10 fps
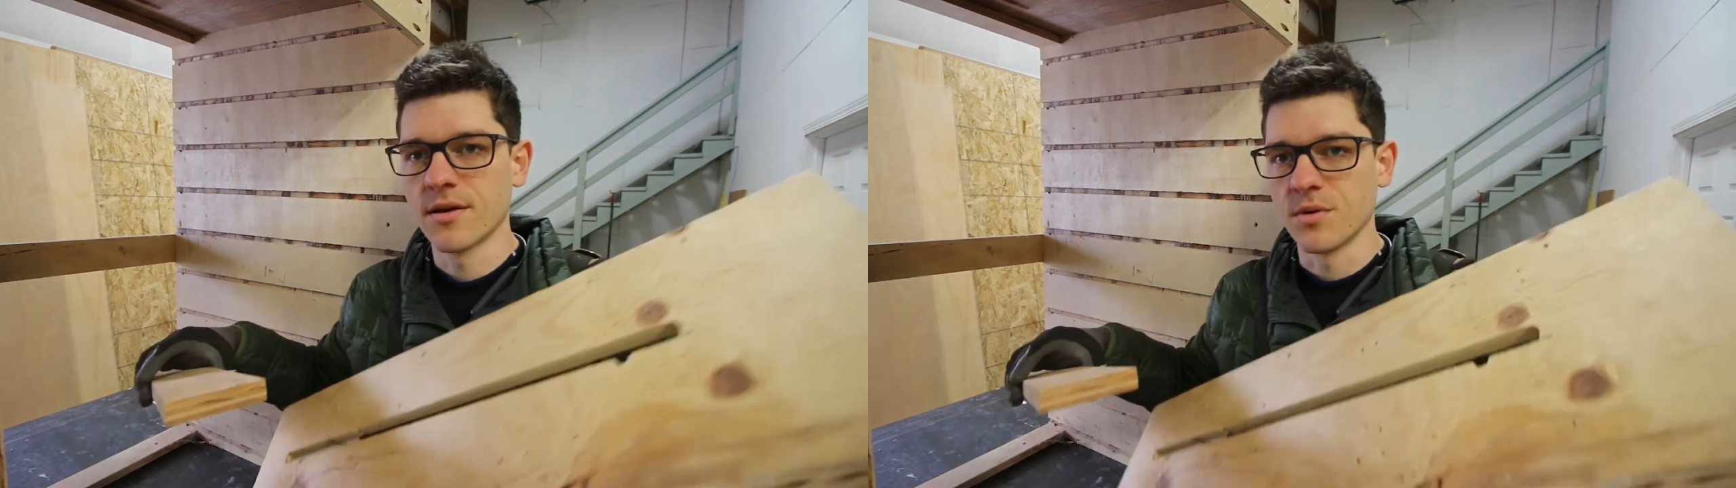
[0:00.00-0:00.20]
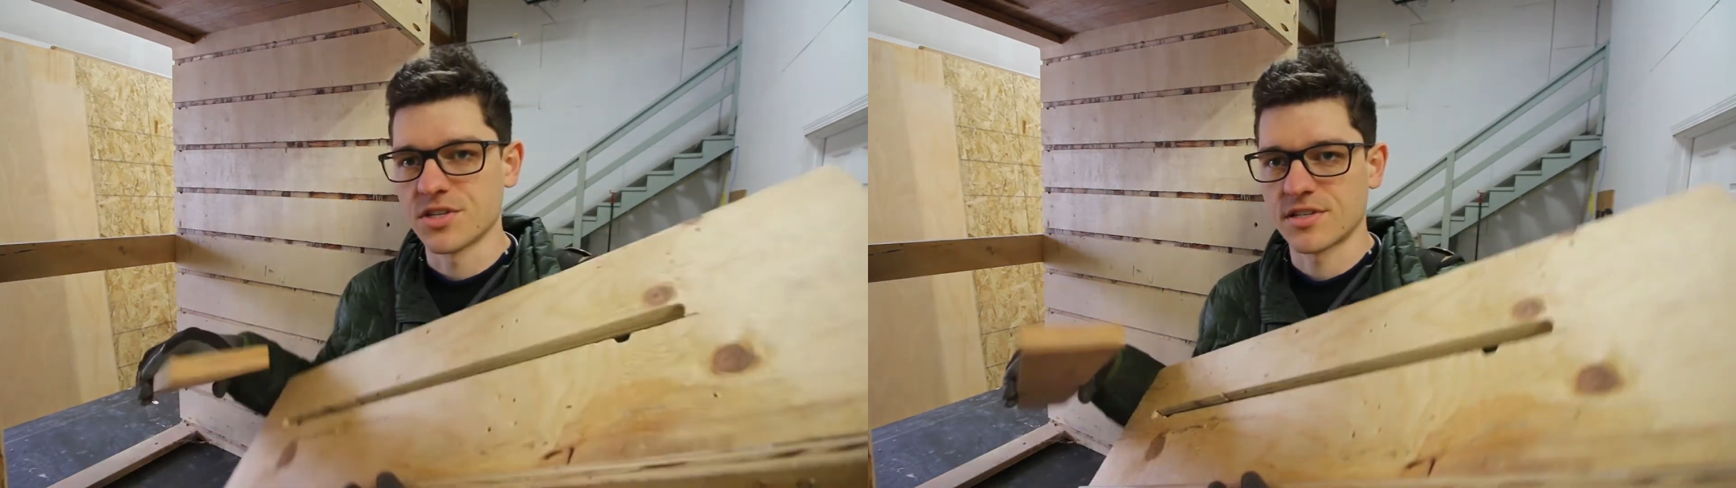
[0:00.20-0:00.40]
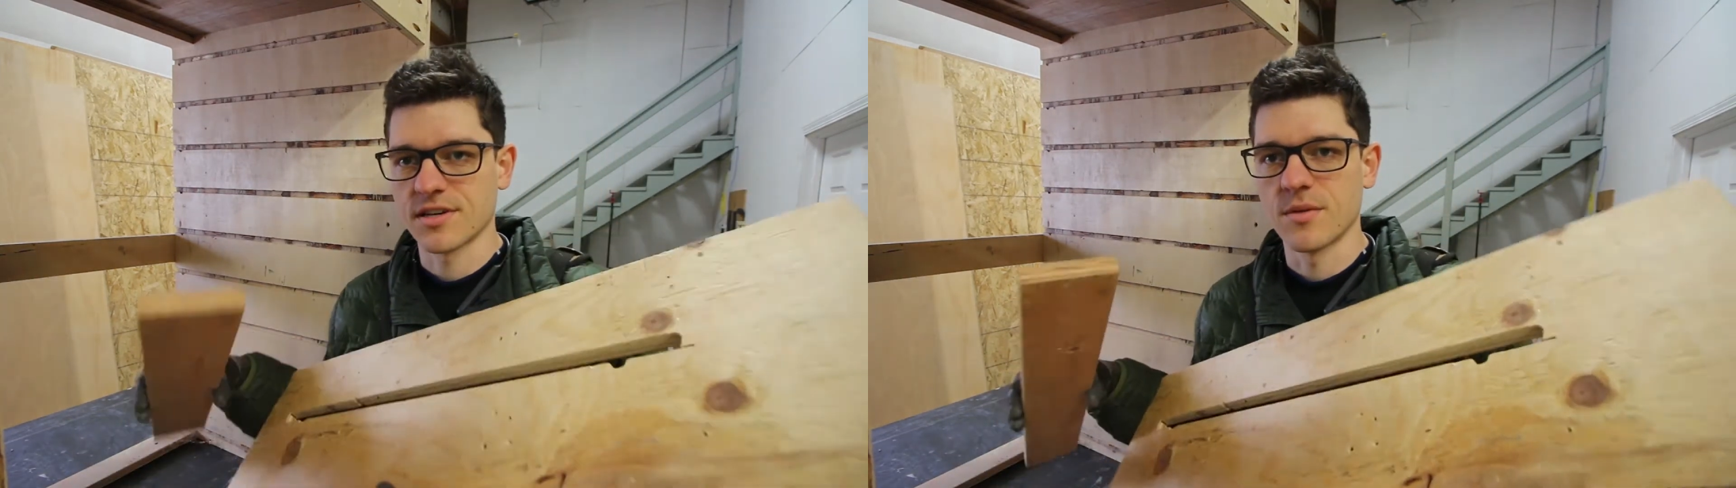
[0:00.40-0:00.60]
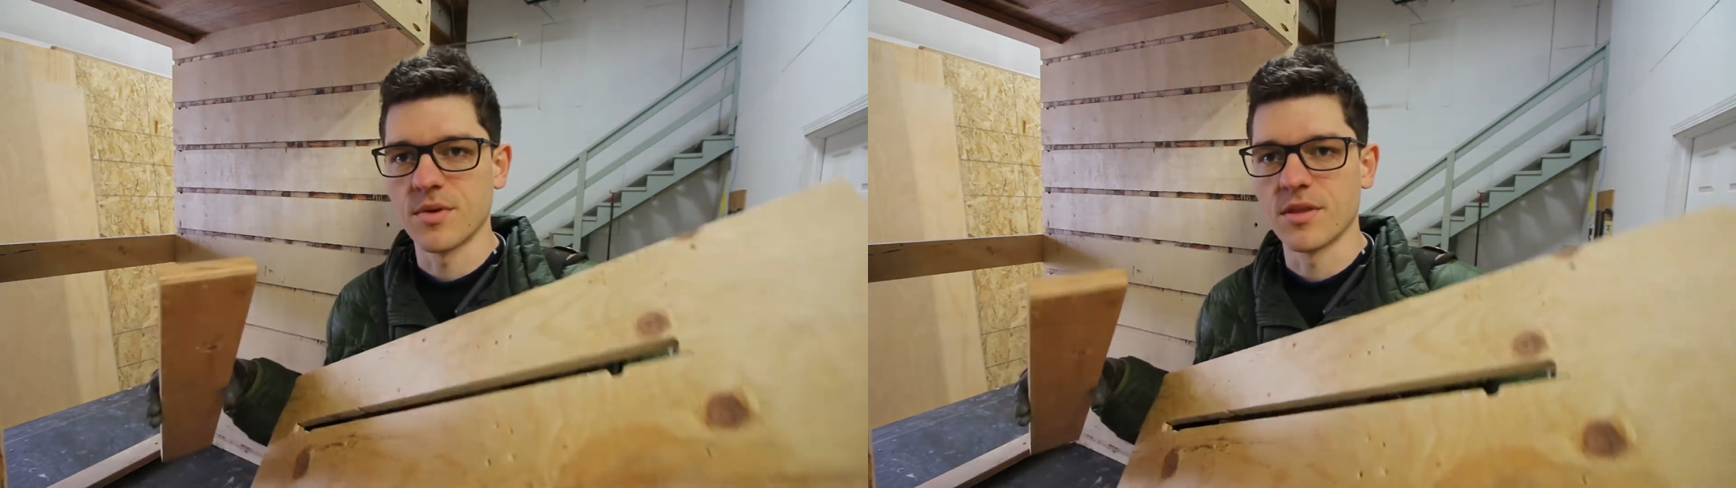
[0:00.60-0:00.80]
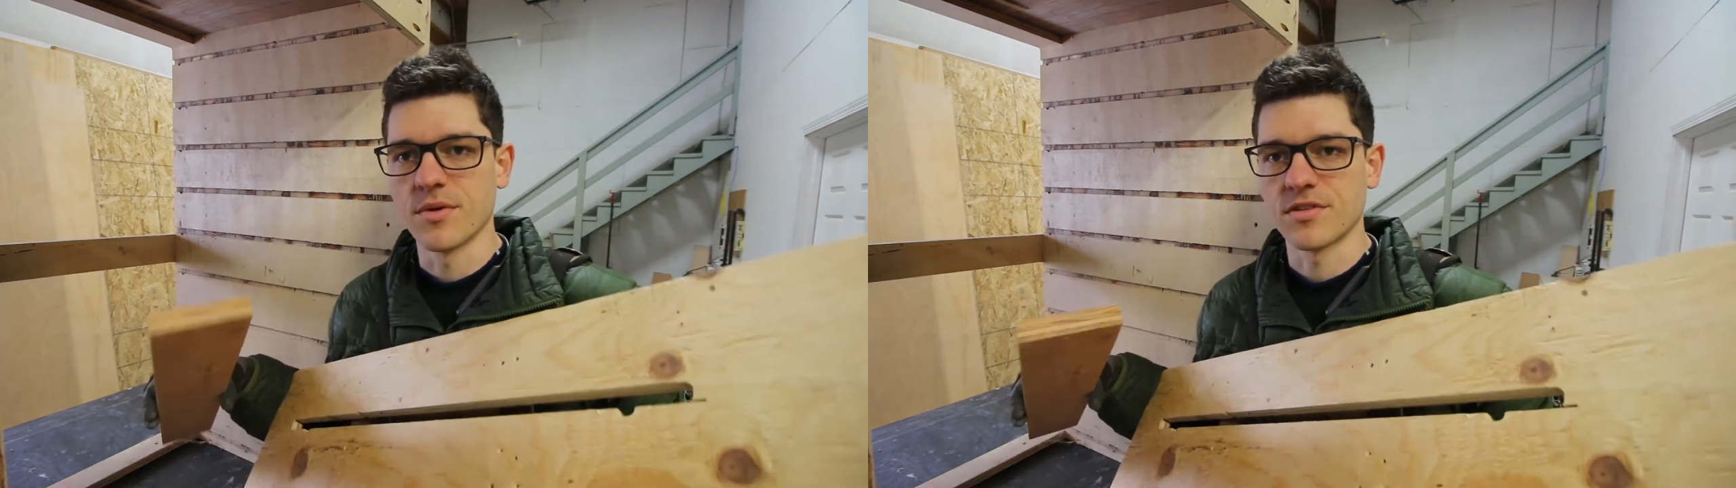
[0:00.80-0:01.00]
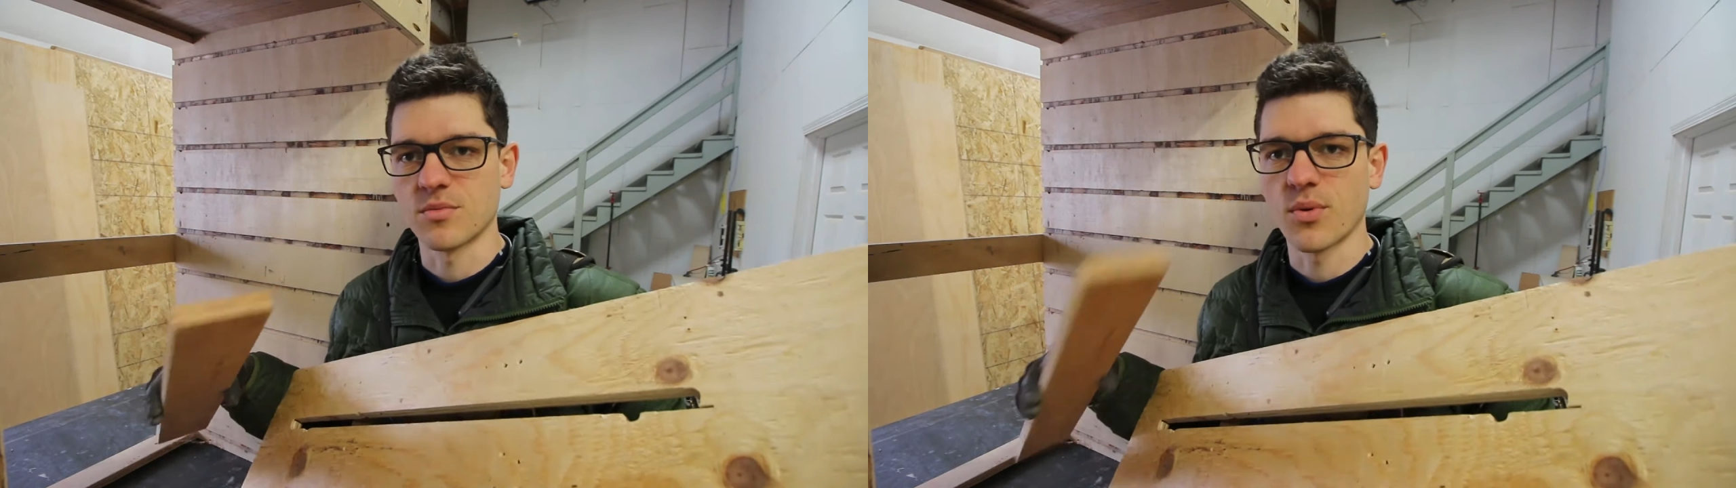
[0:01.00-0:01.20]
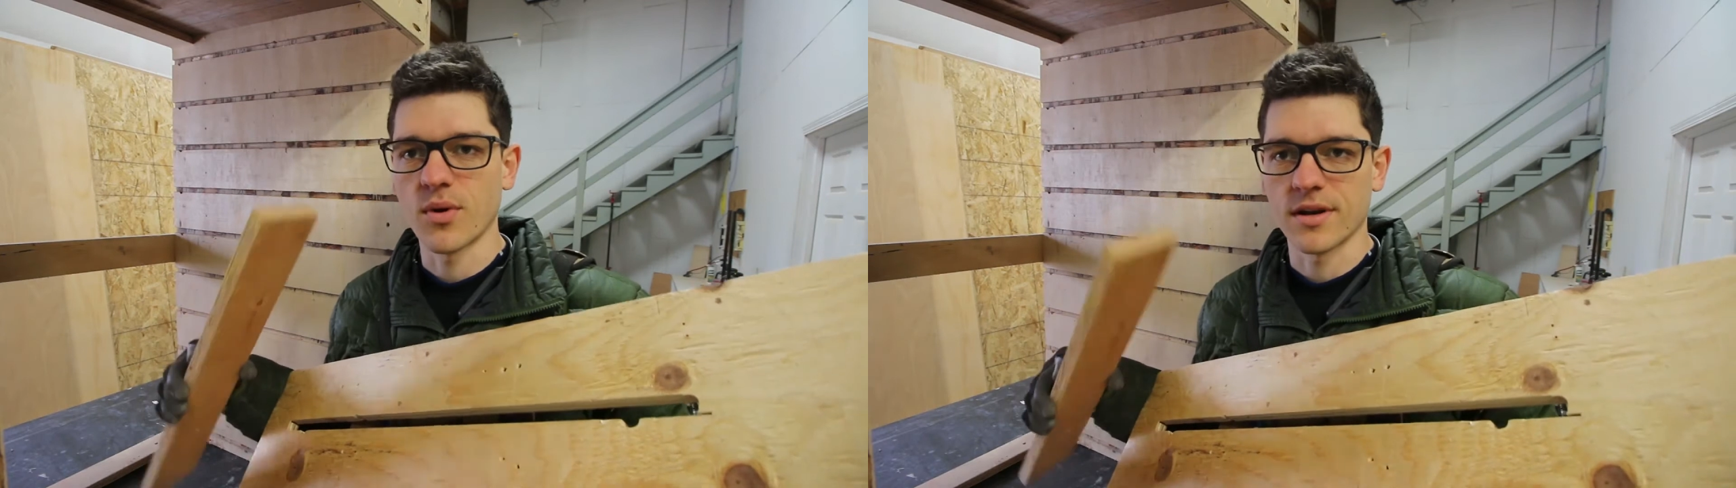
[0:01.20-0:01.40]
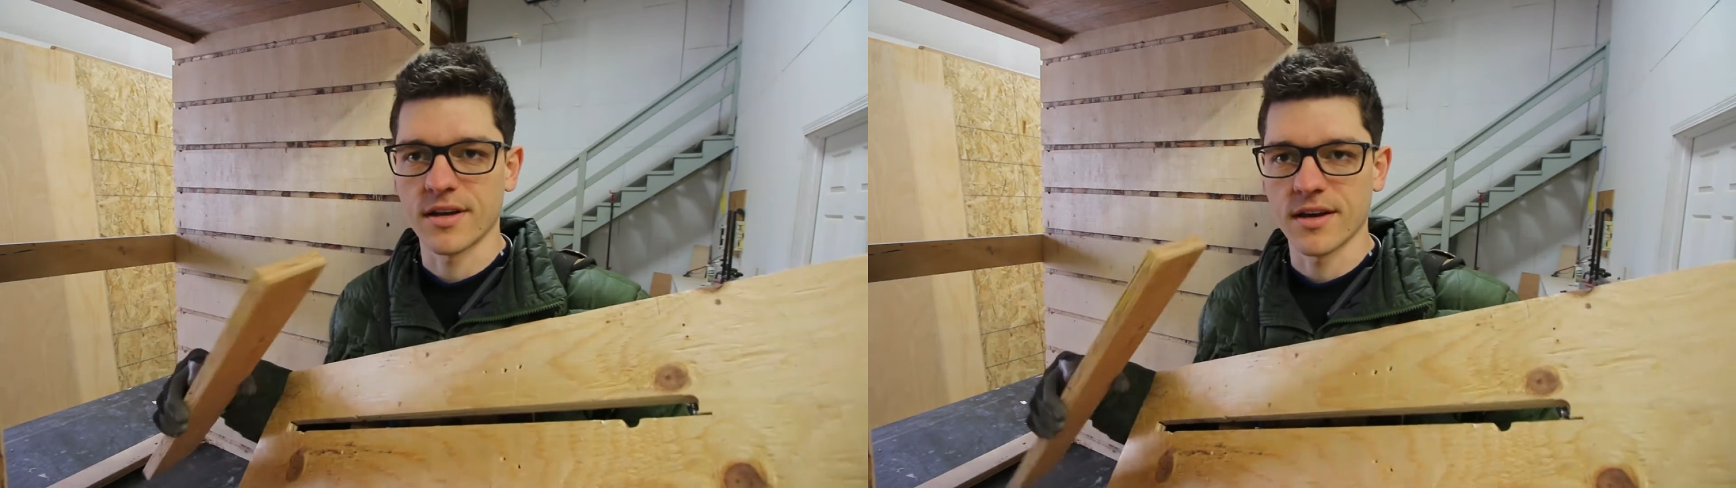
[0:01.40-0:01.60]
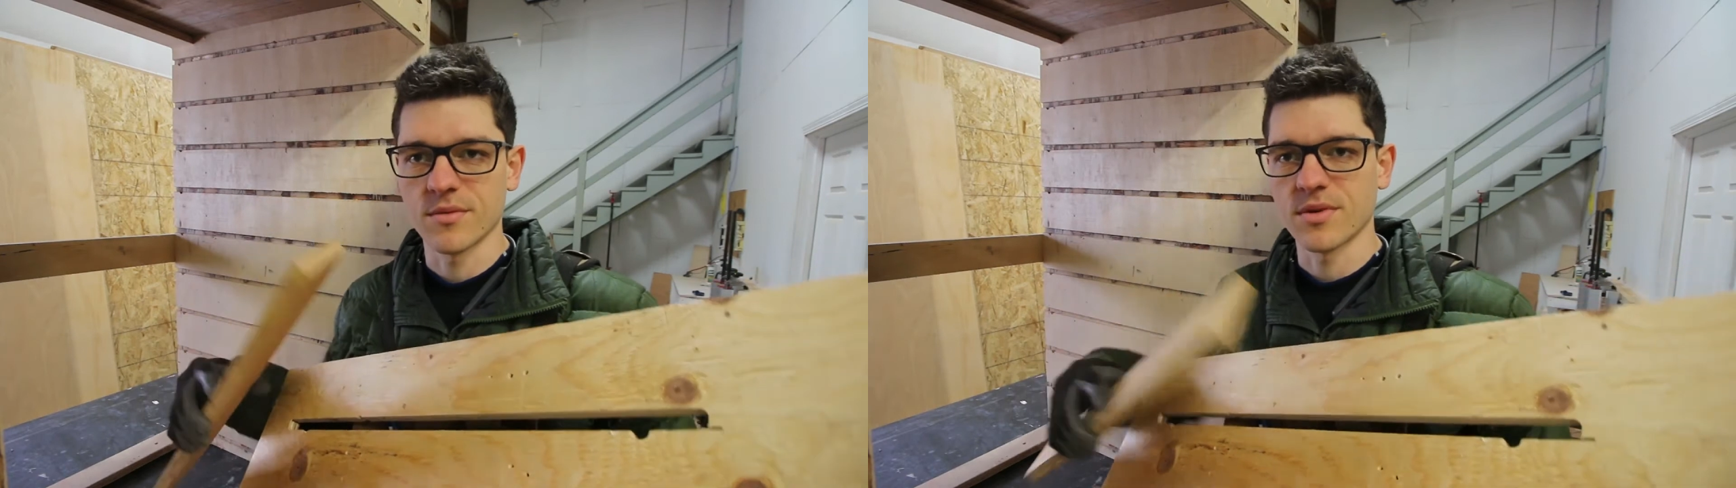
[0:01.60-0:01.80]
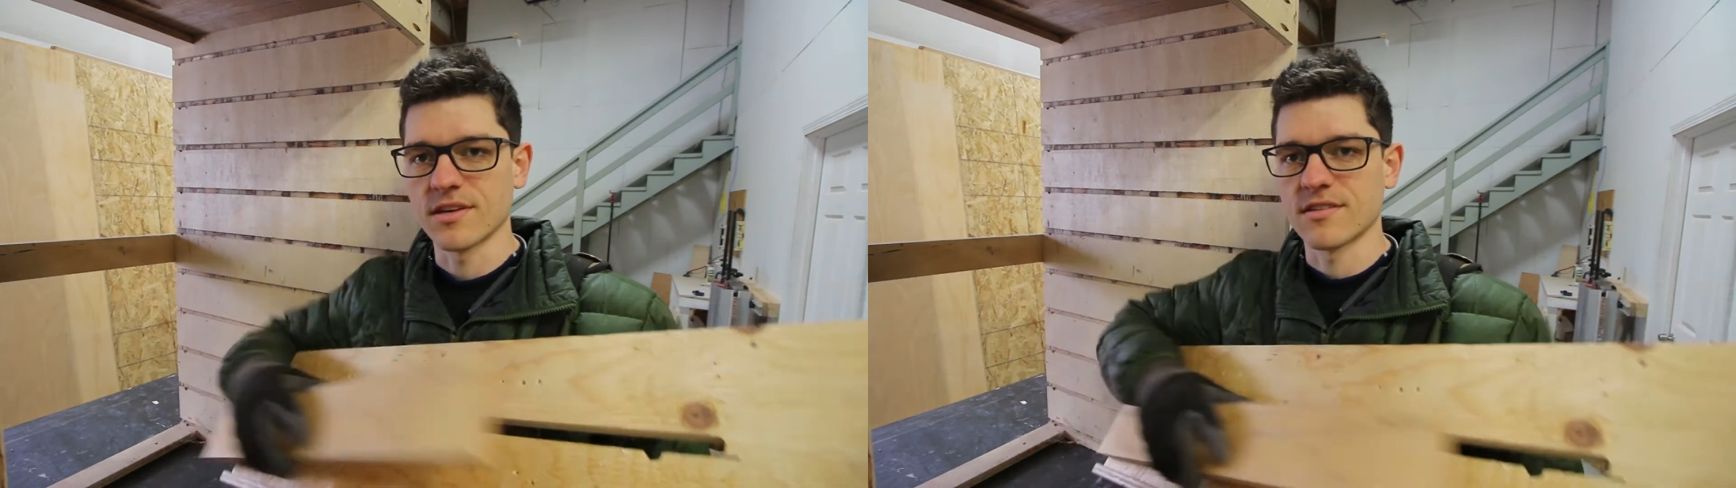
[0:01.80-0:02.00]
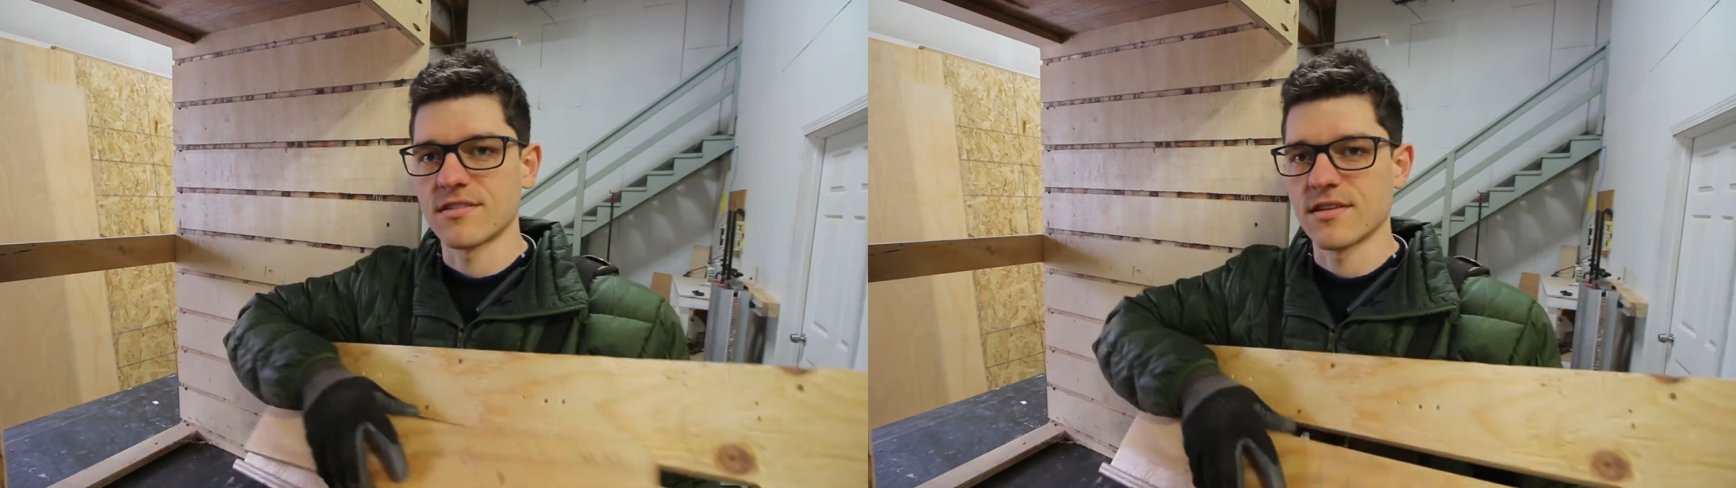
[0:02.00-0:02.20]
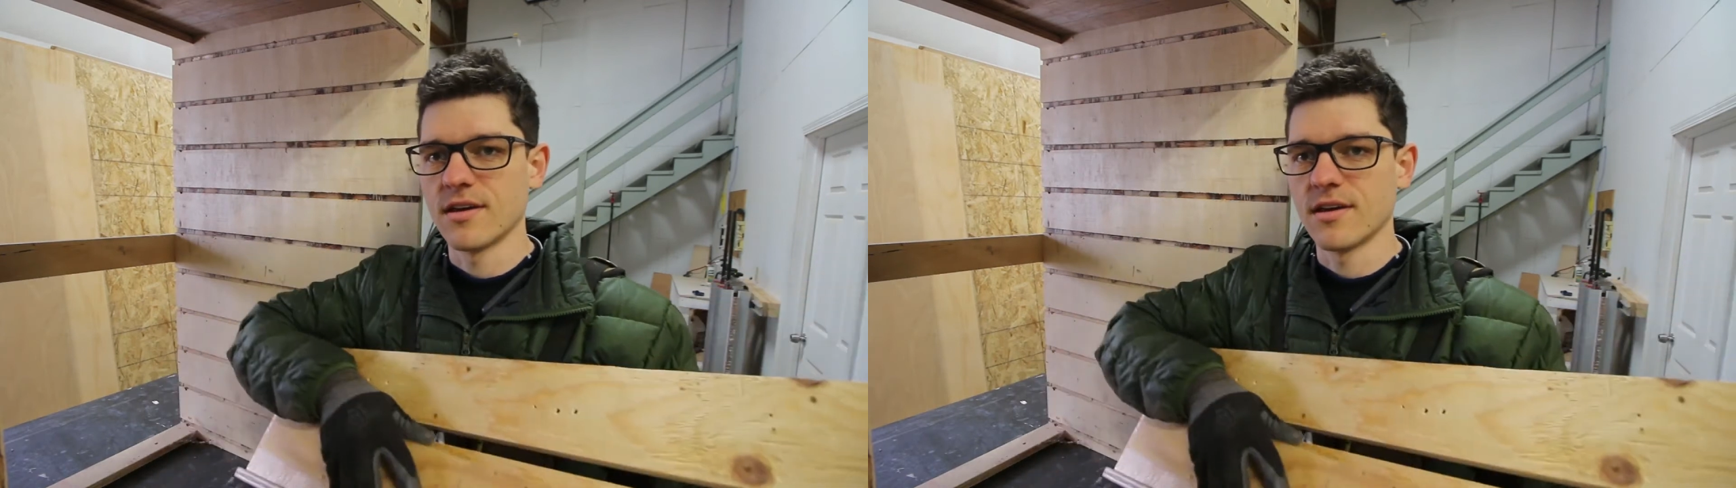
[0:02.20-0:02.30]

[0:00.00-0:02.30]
which is going to be the most important cut because